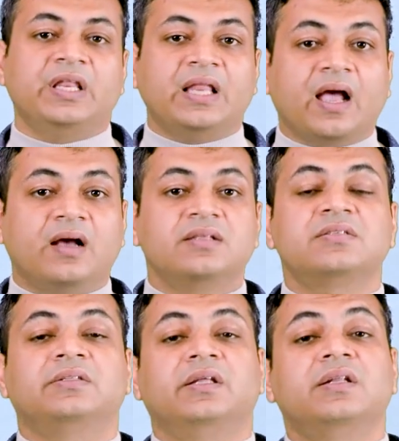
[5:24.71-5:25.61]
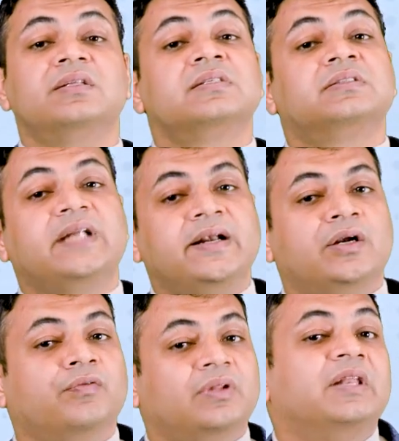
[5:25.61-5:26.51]
enhance their
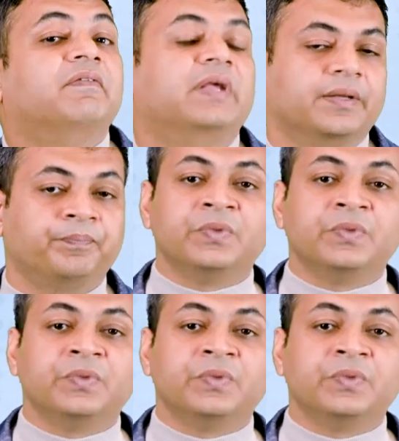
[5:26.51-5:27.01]
standard of the living.